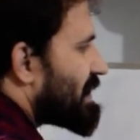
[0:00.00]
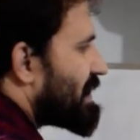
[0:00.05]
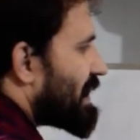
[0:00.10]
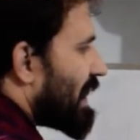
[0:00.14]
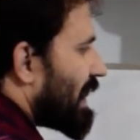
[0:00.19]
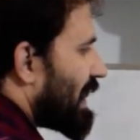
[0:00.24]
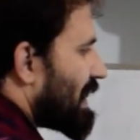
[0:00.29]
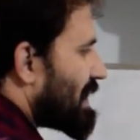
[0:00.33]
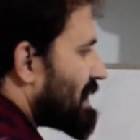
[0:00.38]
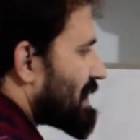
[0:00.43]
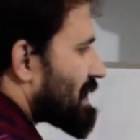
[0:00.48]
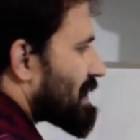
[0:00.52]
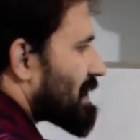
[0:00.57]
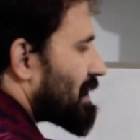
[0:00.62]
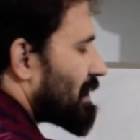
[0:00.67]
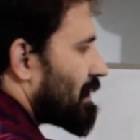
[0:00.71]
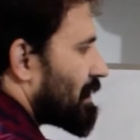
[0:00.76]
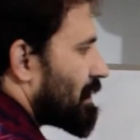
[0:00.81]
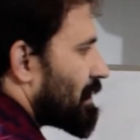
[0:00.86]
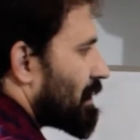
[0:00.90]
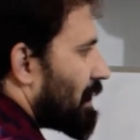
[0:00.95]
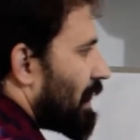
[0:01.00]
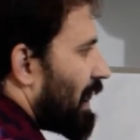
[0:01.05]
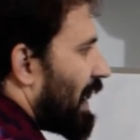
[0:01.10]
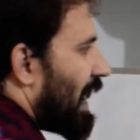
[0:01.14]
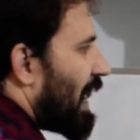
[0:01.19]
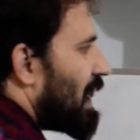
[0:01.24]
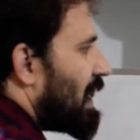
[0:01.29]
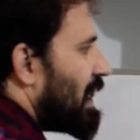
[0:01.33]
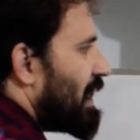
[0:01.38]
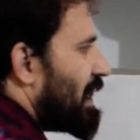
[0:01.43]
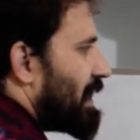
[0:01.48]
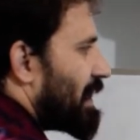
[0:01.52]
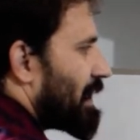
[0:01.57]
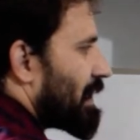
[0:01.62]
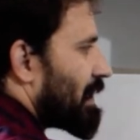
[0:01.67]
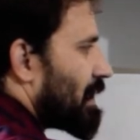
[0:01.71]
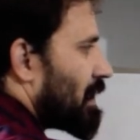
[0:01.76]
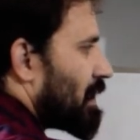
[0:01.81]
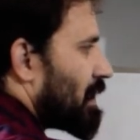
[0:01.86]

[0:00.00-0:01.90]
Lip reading: does Ali